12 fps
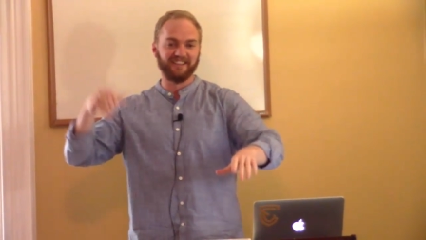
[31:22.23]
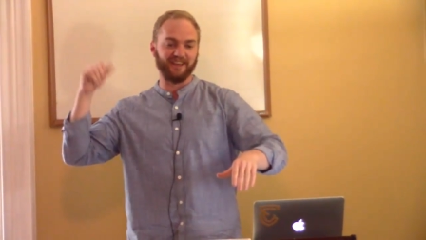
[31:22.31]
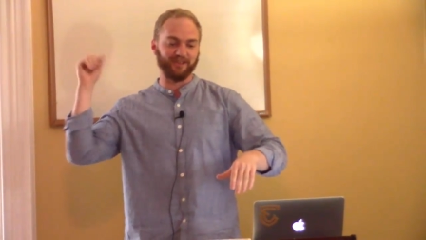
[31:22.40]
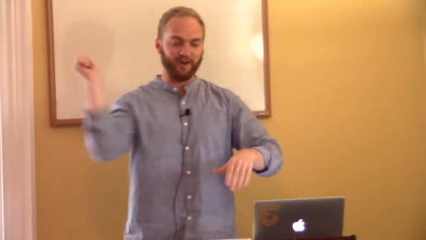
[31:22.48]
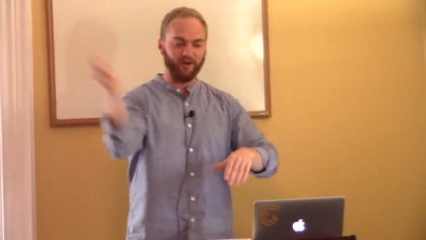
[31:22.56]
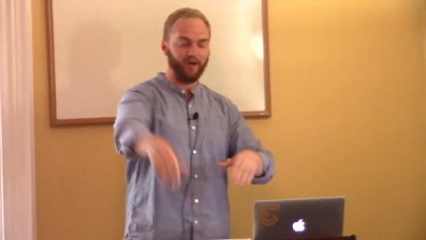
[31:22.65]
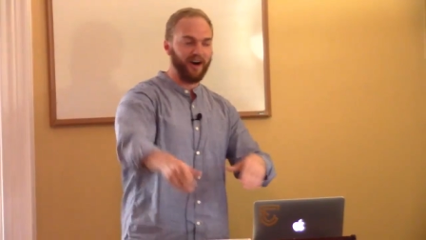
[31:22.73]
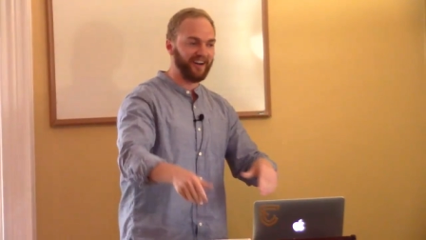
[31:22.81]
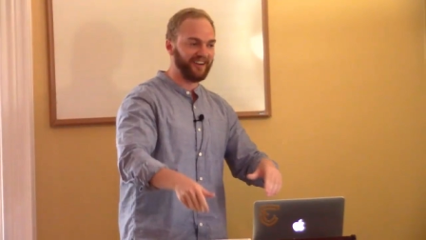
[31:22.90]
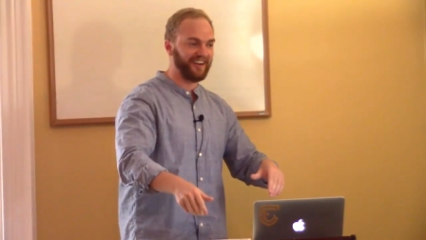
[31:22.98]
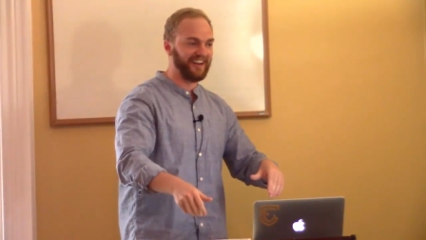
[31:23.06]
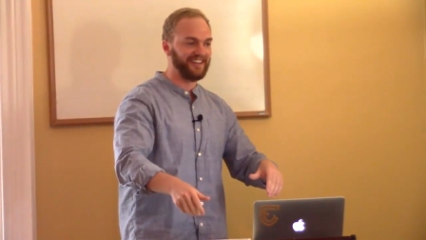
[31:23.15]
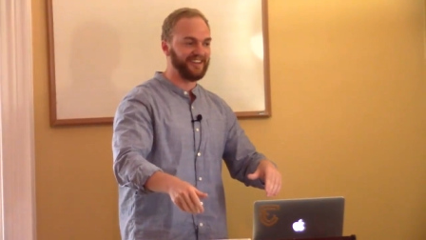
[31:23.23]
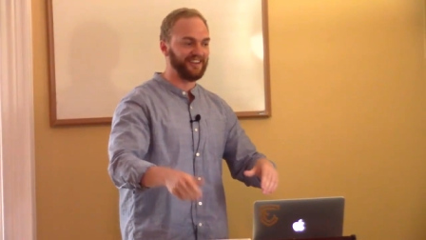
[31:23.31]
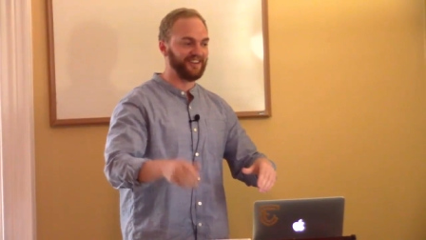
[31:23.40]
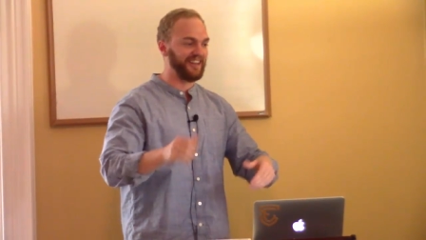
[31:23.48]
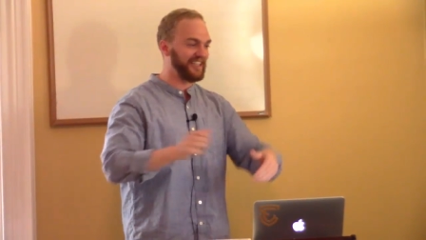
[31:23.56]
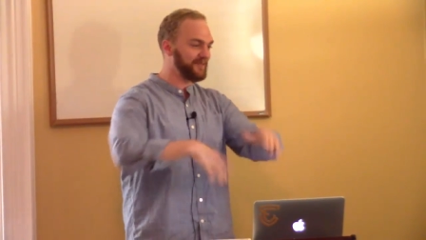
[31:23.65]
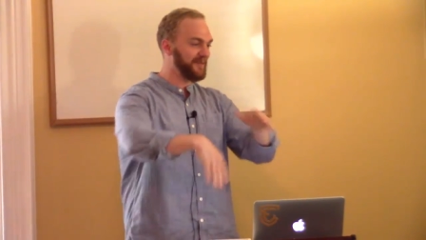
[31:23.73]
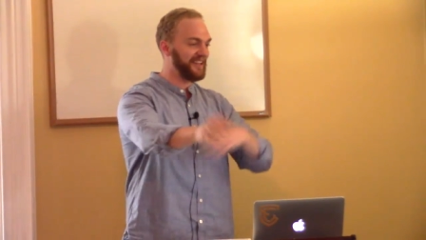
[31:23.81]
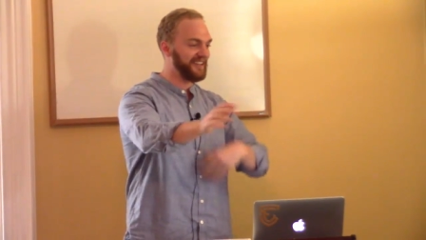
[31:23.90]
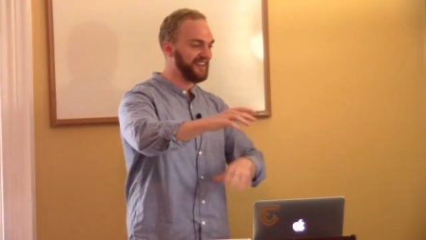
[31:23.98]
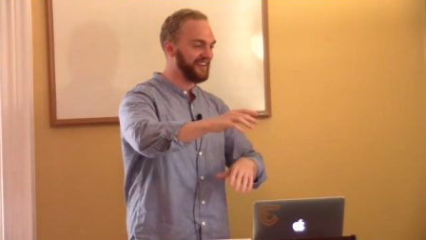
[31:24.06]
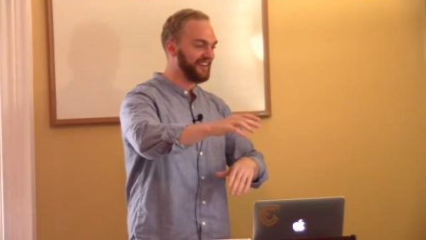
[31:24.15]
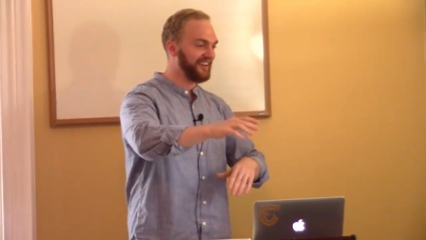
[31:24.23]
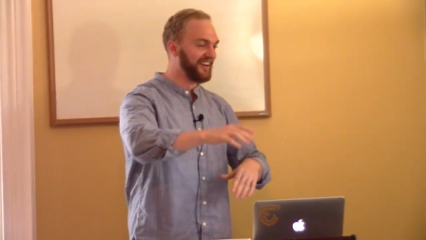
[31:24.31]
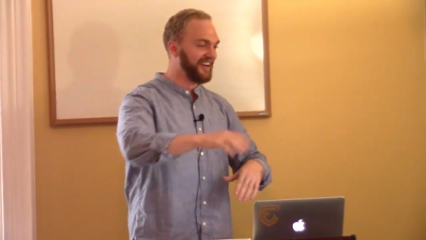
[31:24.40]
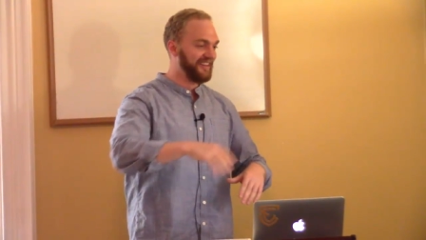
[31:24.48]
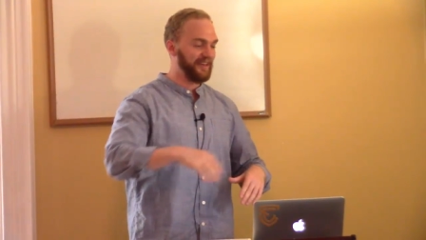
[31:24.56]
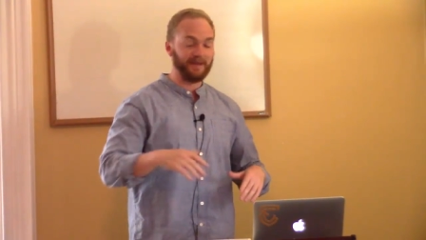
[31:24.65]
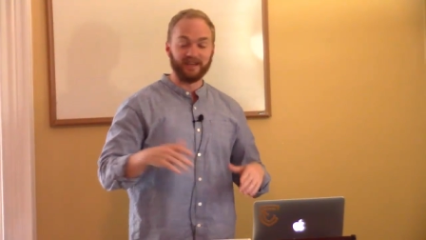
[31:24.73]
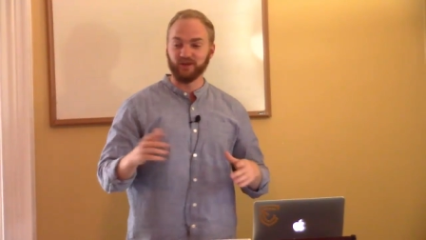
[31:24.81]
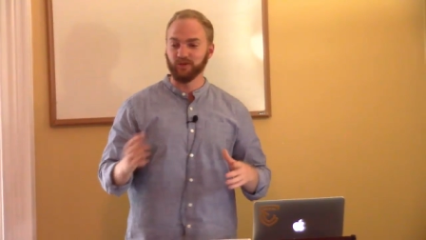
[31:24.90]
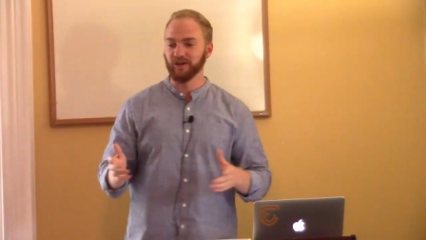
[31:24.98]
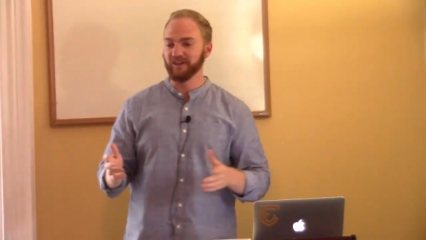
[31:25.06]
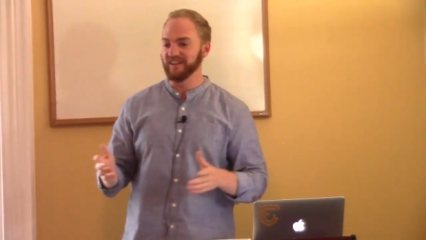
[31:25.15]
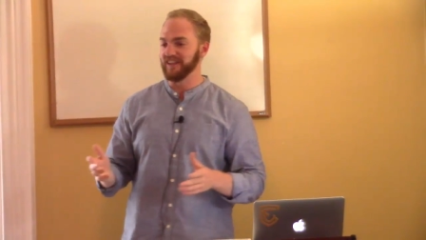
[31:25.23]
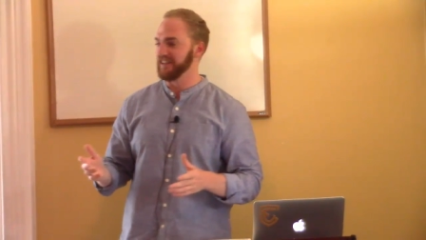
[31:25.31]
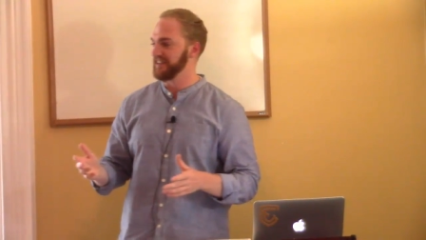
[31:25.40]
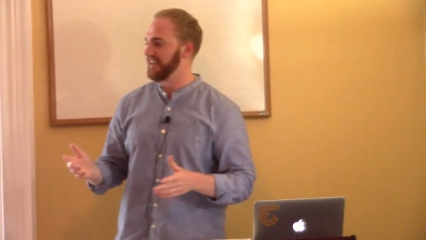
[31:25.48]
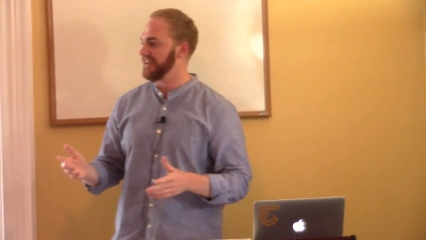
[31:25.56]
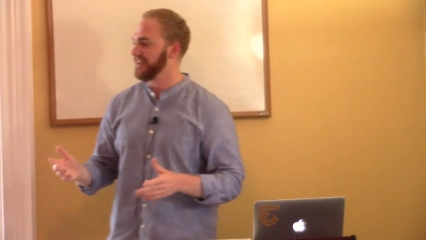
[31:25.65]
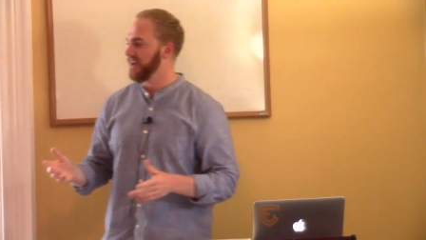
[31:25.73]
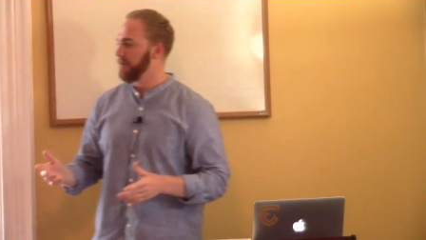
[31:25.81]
They throw water at you. They spin you. They make you really dizzy.